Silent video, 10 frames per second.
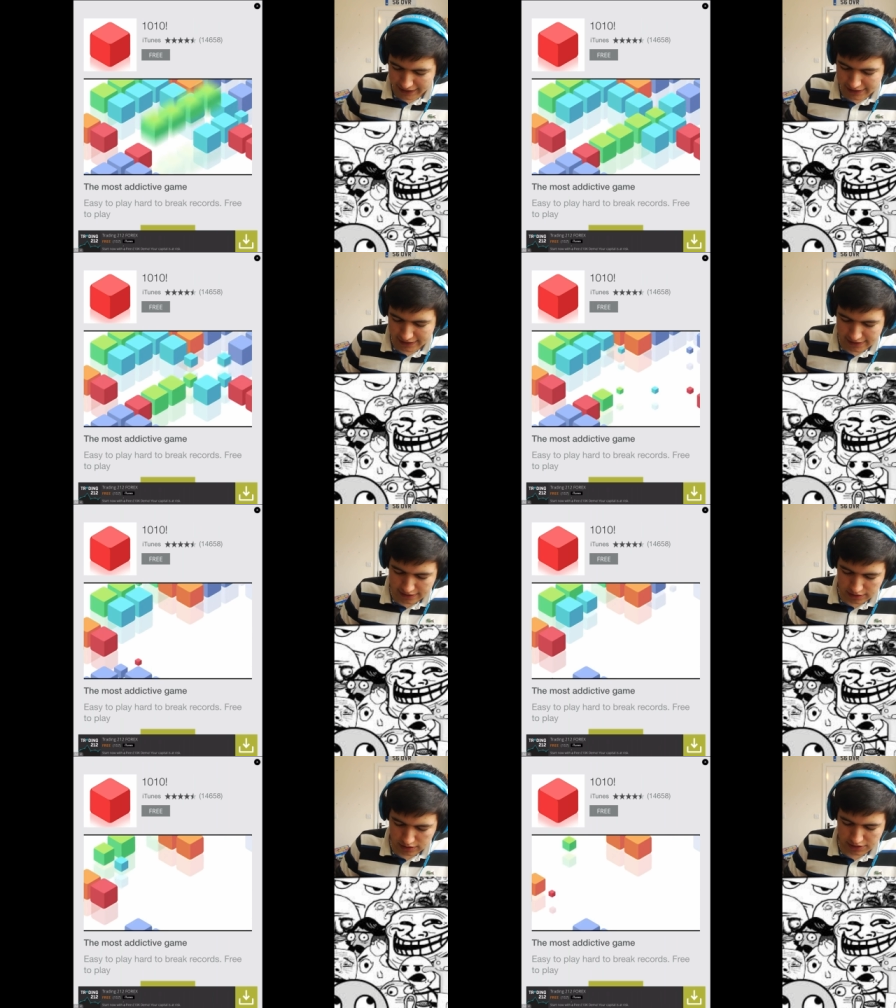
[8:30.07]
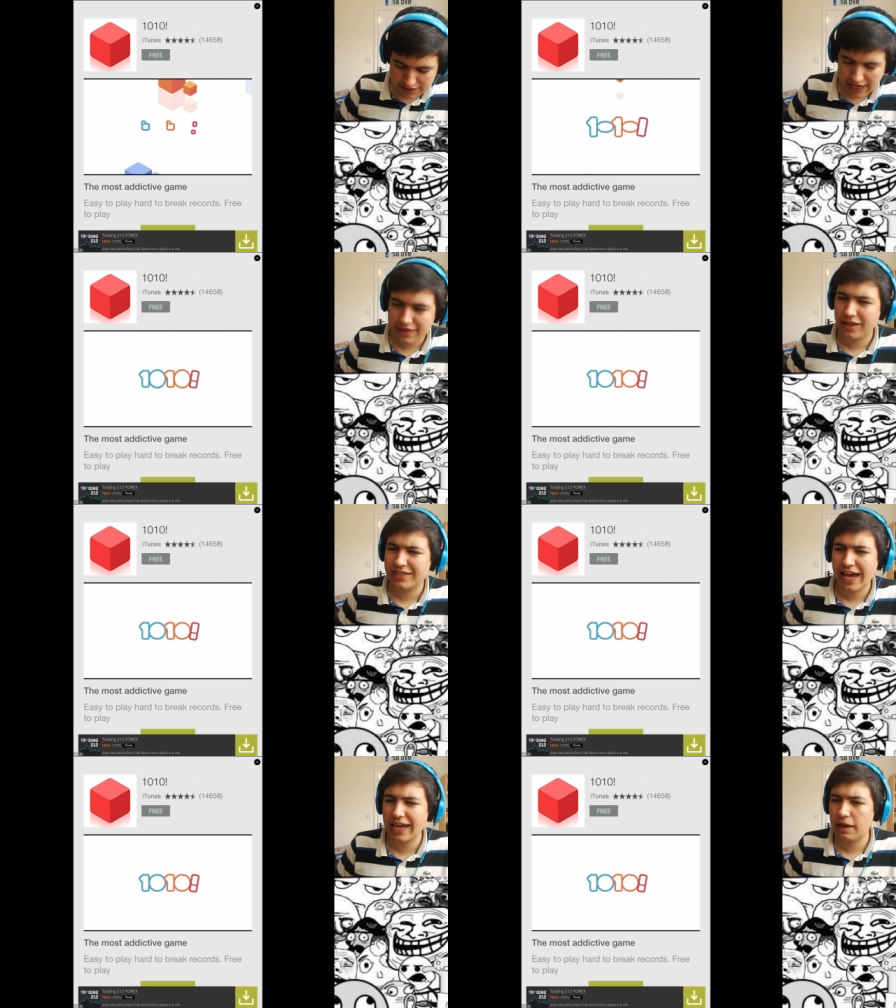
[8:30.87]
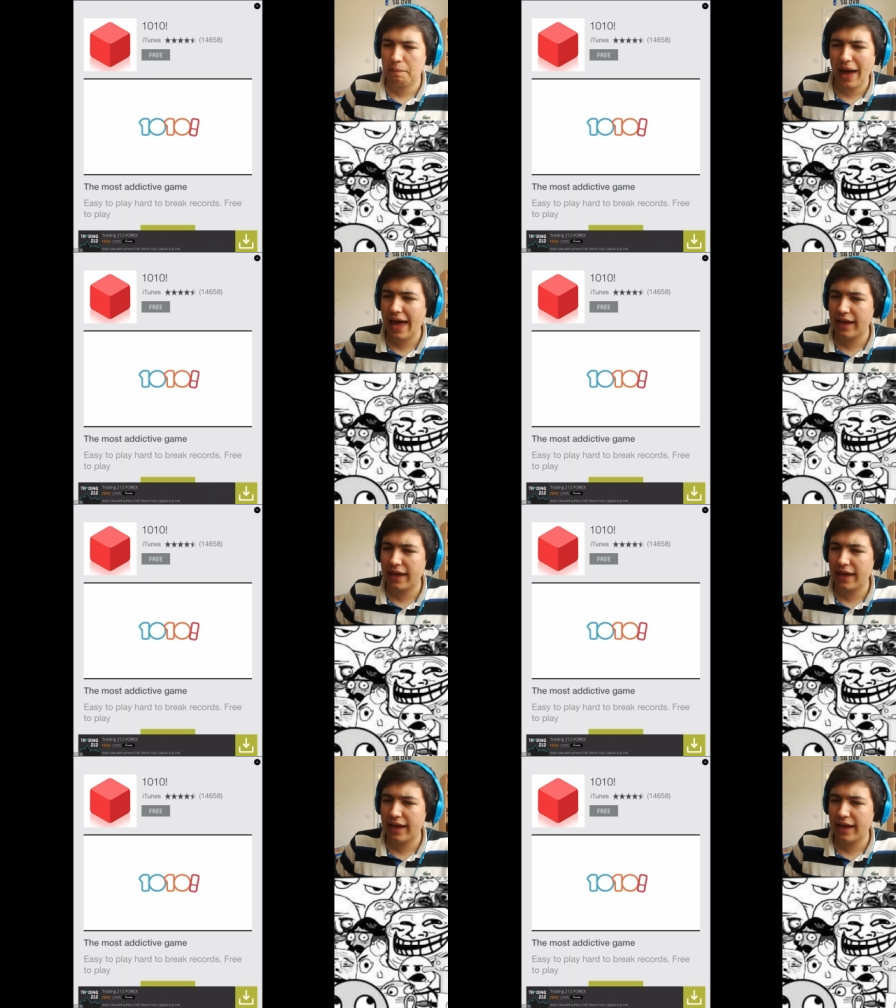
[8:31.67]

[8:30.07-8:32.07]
need to send the tank